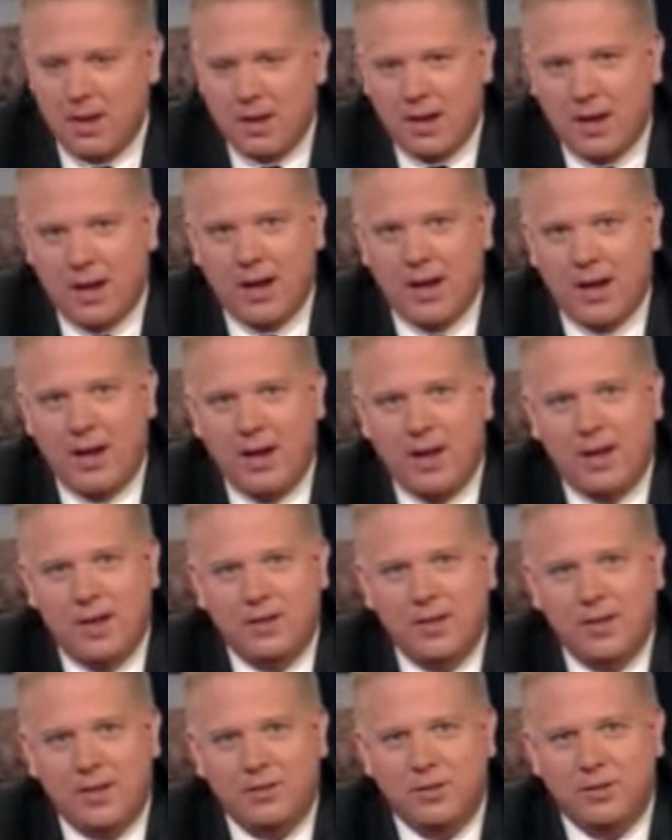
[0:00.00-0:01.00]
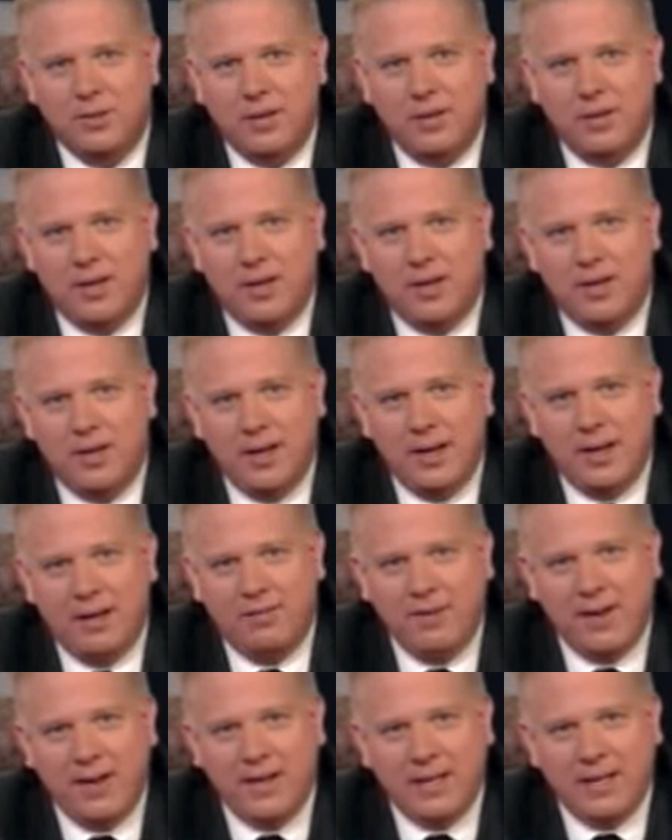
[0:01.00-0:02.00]
Dr.
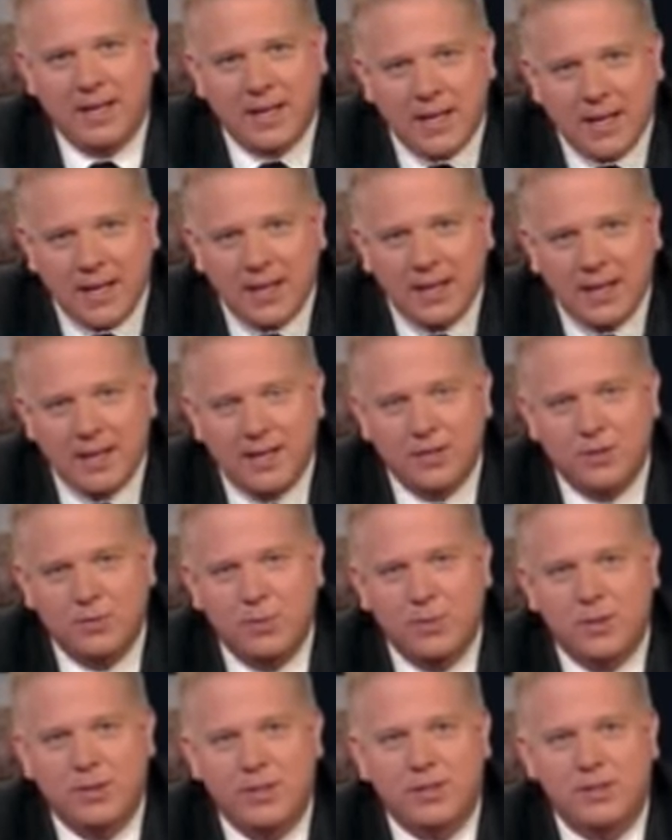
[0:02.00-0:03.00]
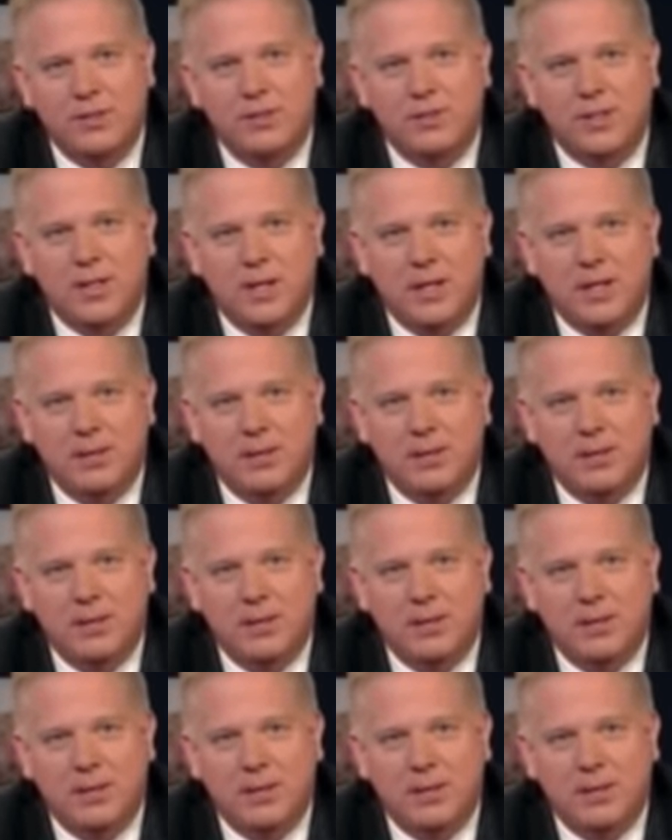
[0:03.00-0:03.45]
Alveda King is with us,